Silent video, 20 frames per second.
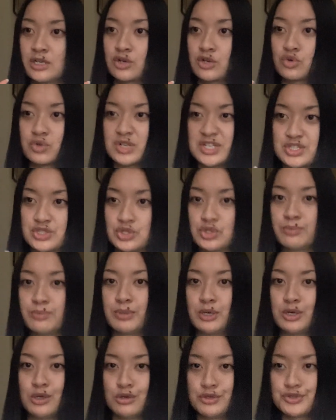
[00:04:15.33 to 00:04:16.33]
crystal
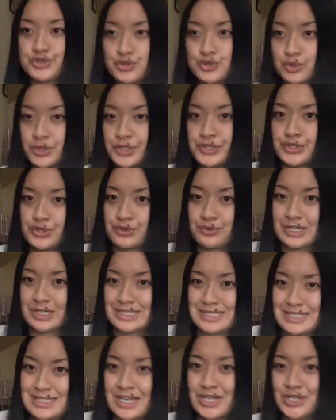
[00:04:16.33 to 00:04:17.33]
ball
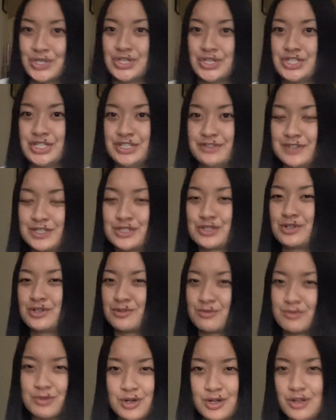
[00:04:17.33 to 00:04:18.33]
sorceress energy Victor
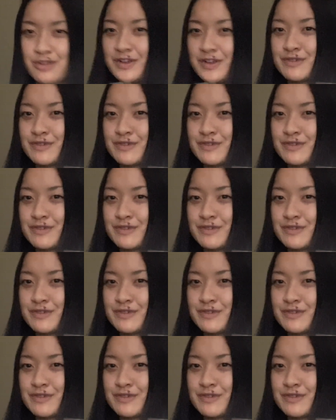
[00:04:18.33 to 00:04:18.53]
and Rolf.